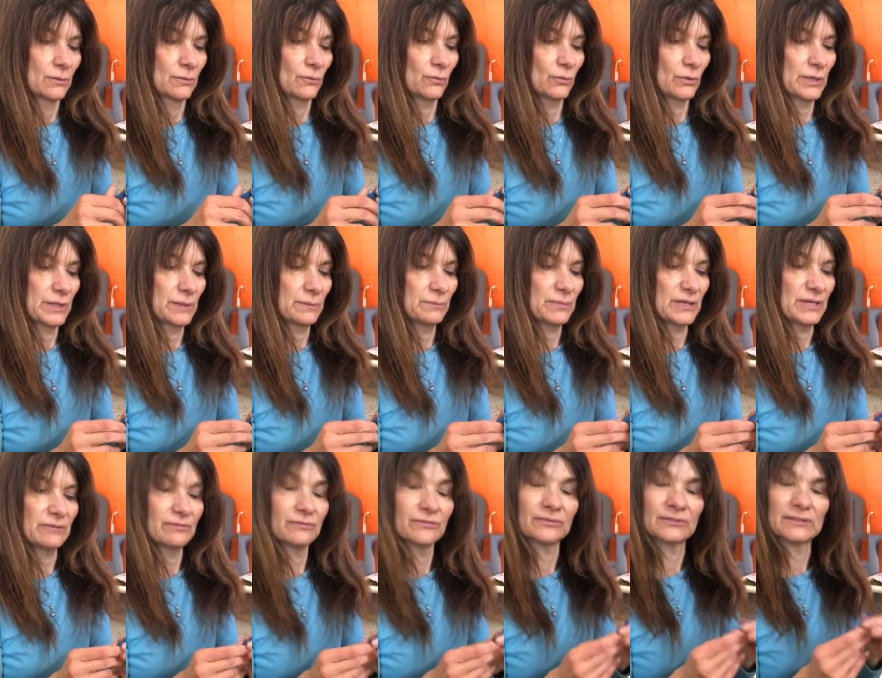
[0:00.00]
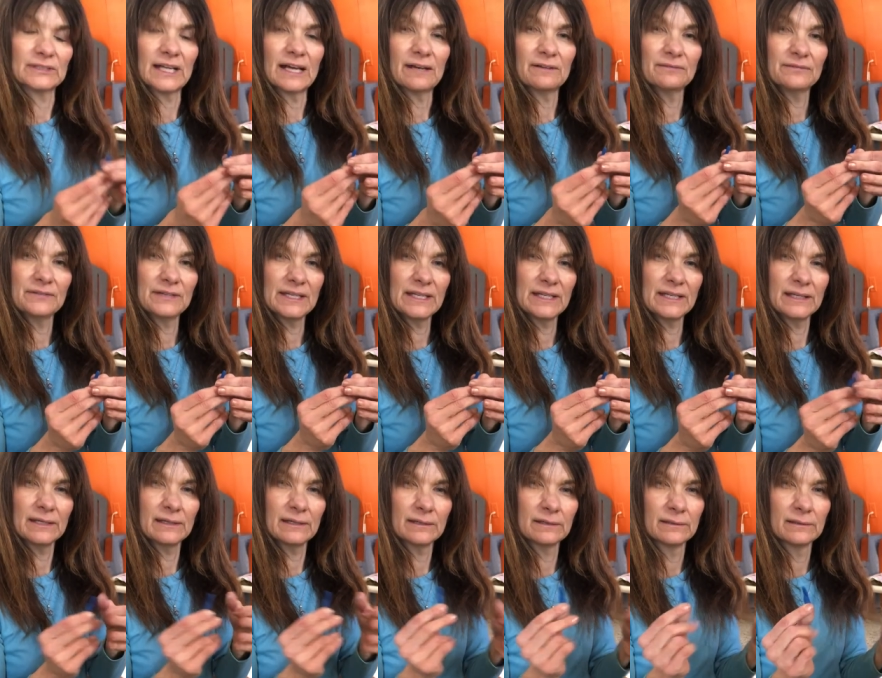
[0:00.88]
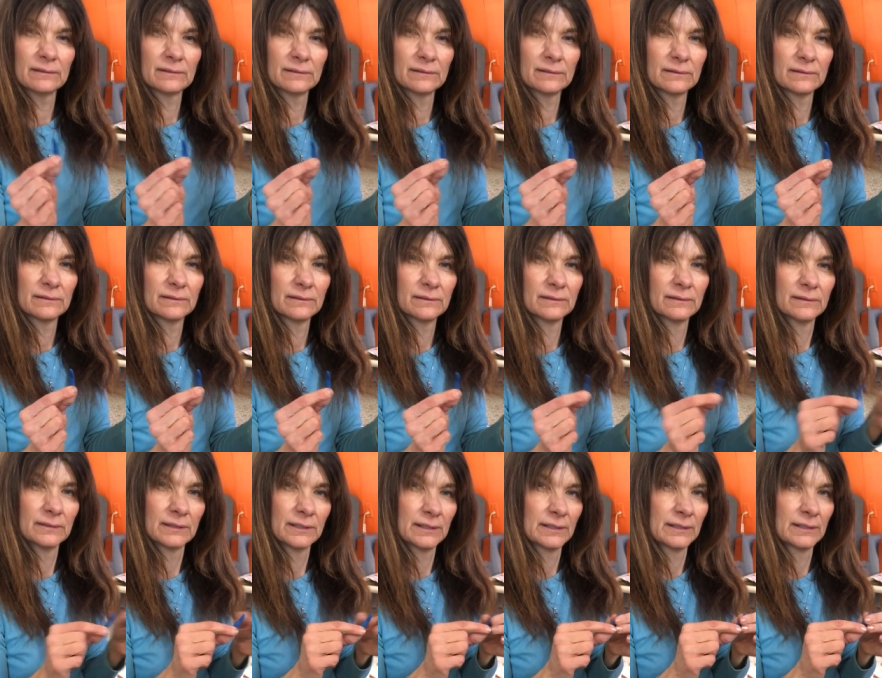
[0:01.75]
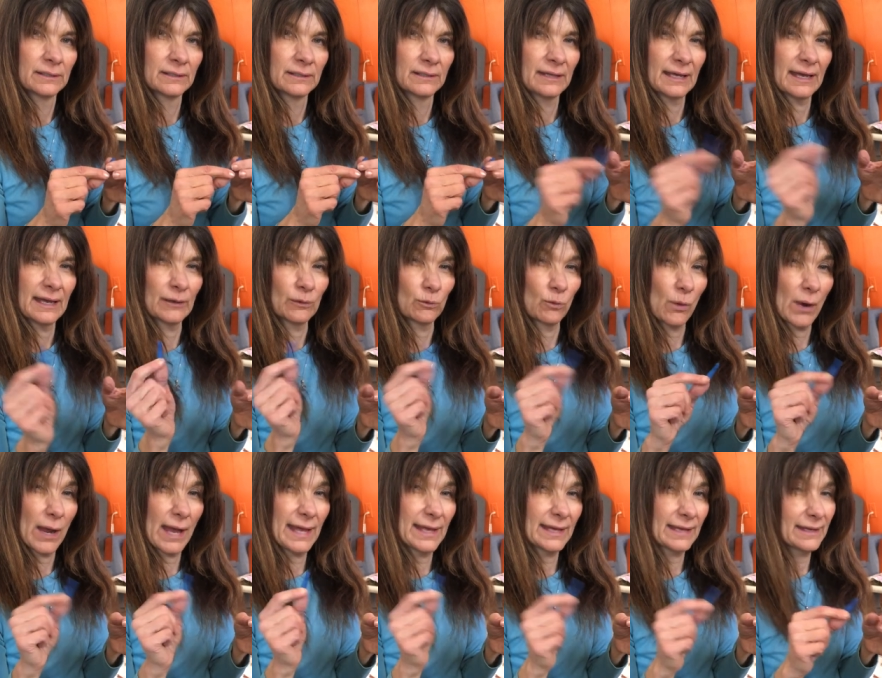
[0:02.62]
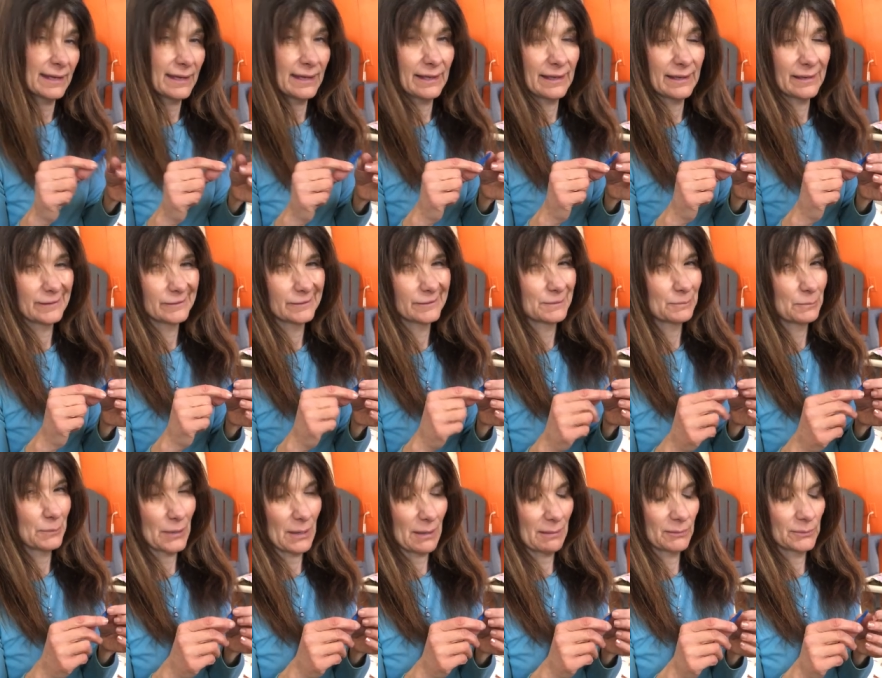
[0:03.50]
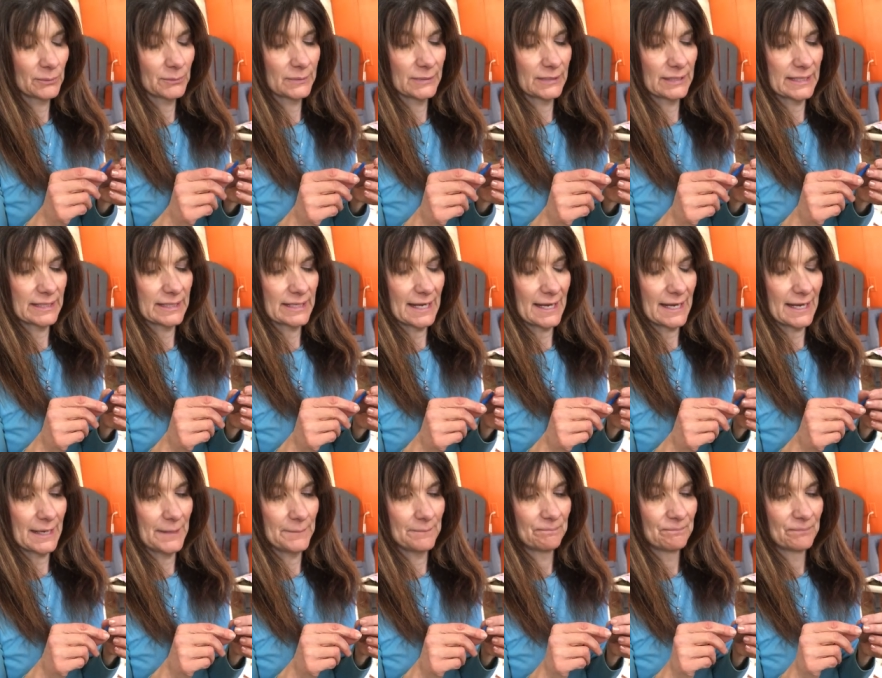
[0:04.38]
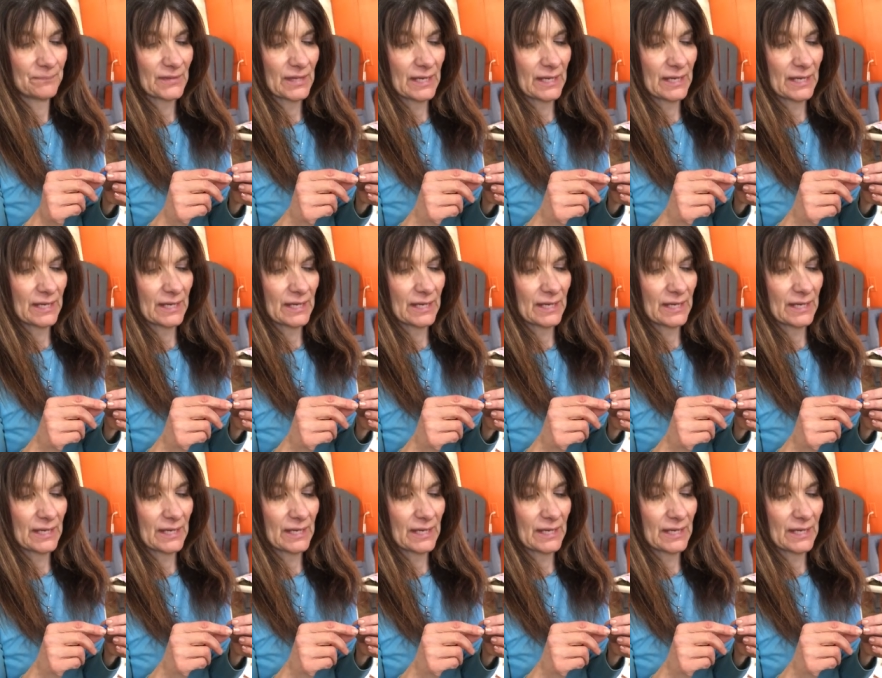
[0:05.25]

Would it be fluffy and wagging? Probably not.